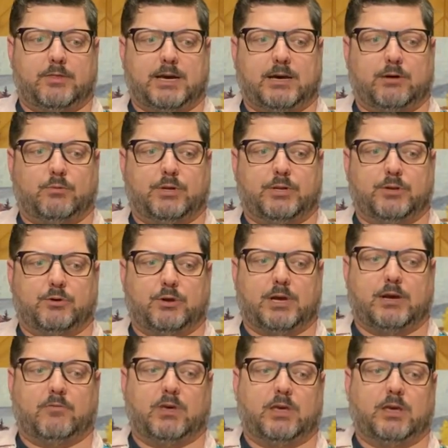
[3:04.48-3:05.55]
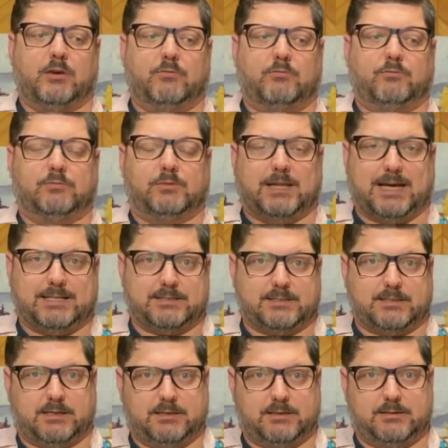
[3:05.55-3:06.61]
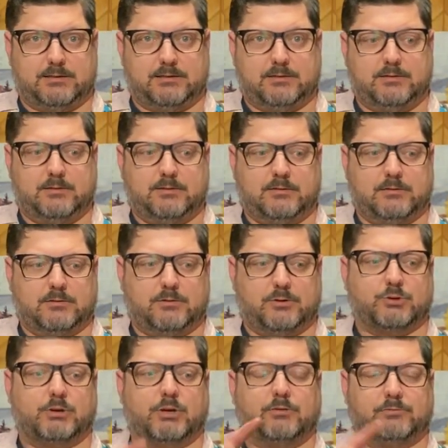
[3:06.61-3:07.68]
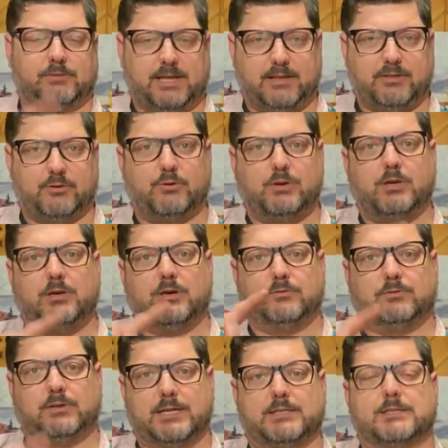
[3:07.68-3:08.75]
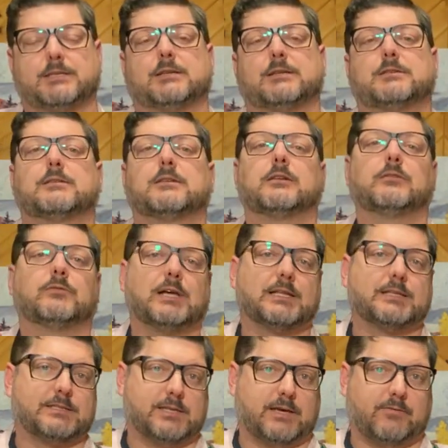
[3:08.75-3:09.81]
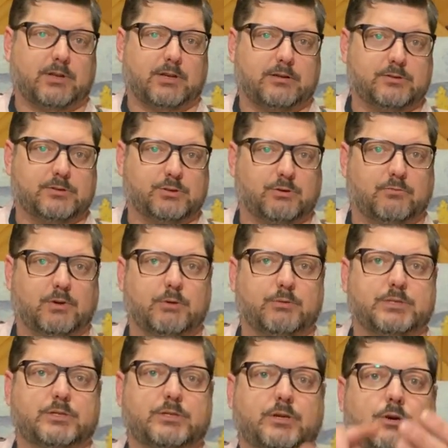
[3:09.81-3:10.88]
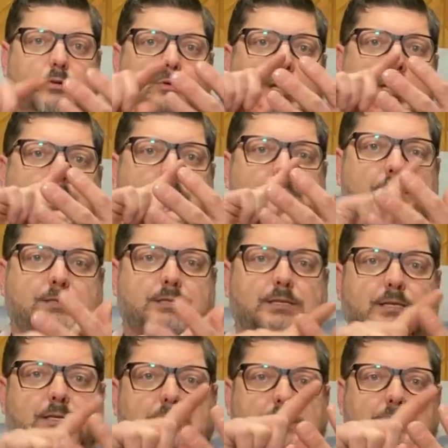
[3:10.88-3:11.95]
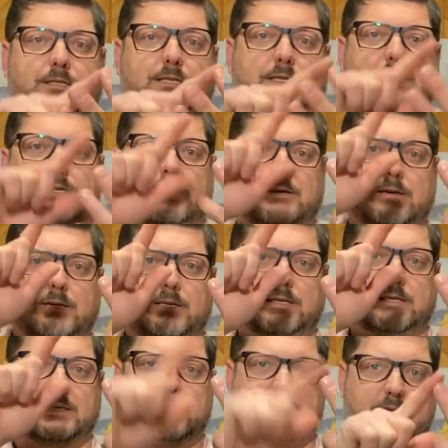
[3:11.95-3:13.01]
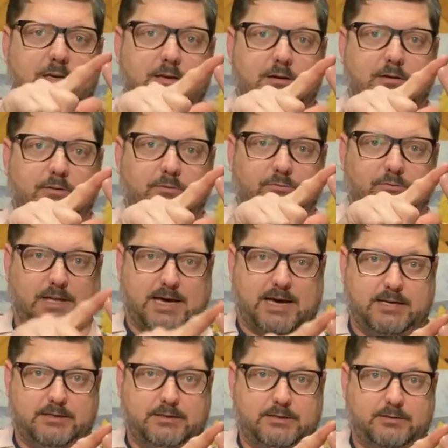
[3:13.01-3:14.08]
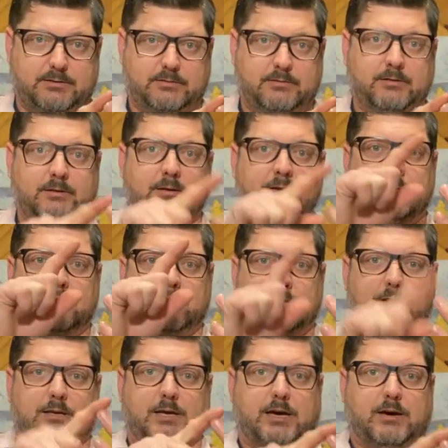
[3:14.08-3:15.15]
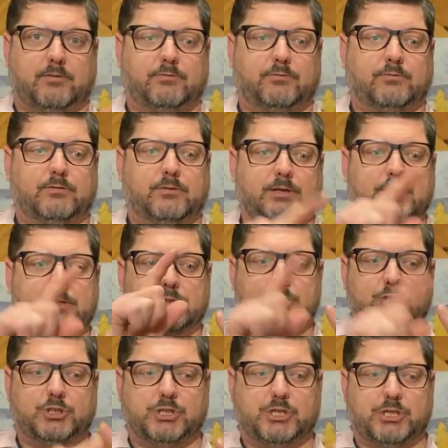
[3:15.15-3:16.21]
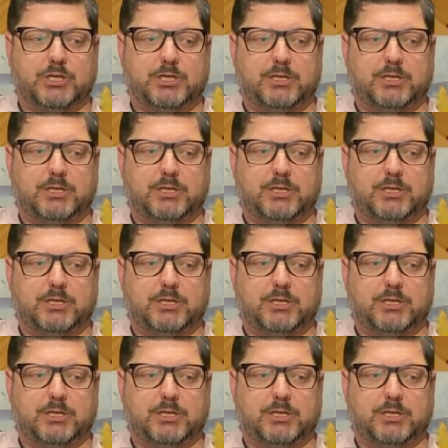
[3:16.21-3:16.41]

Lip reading: that one you're having a flat 6, or sorry, a flat 3, a flat 6, and a flat 7. So if I was to go C, D, E flat, F, G,